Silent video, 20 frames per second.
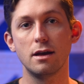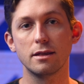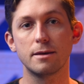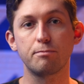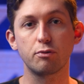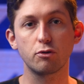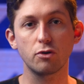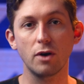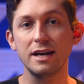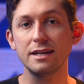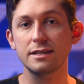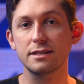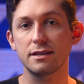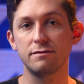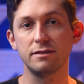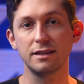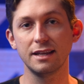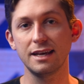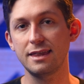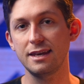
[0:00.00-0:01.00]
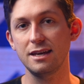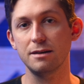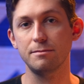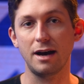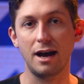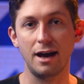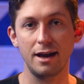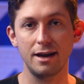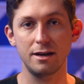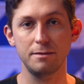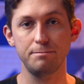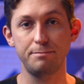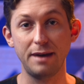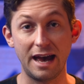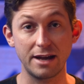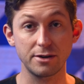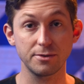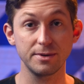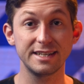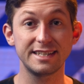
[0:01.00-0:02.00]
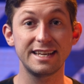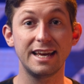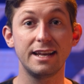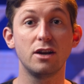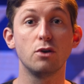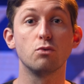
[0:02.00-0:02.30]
The price of lithium-ion batteries hit